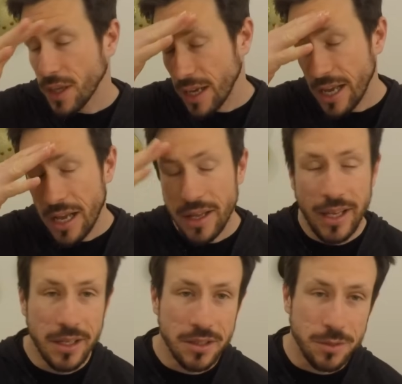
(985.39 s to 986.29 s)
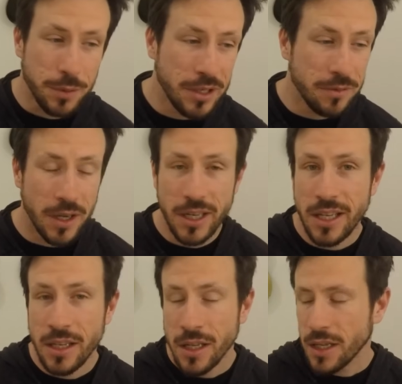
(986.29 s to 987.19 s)
uh, heal is pretty
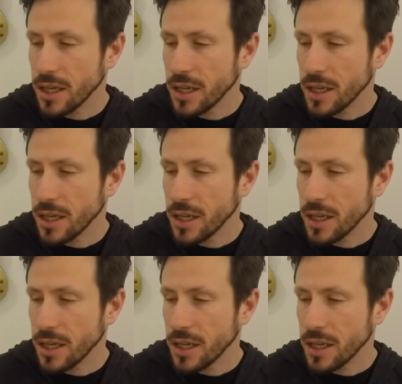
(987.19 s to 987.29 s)
funny.